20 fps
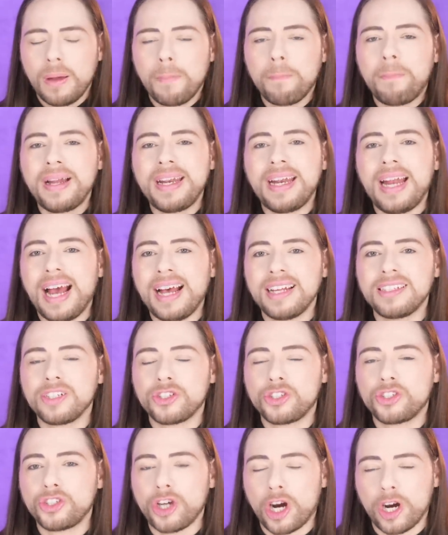But it has a
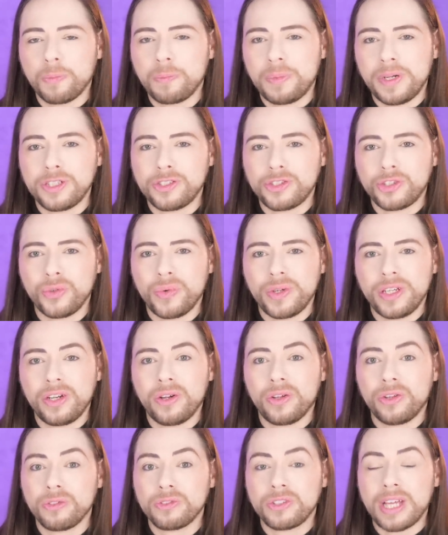sharpness to it, you
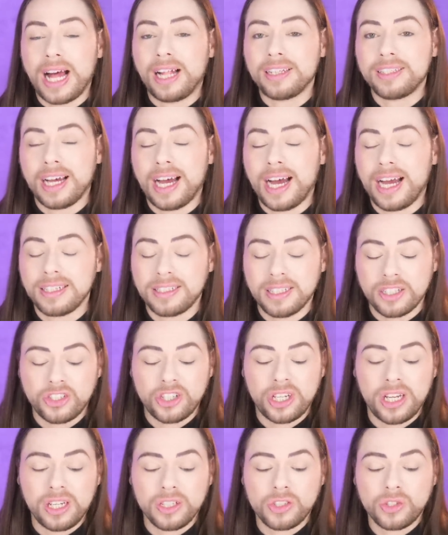know, those aldehydes that
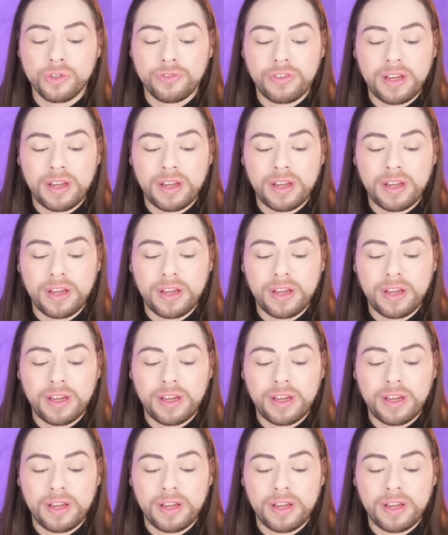Chanel is so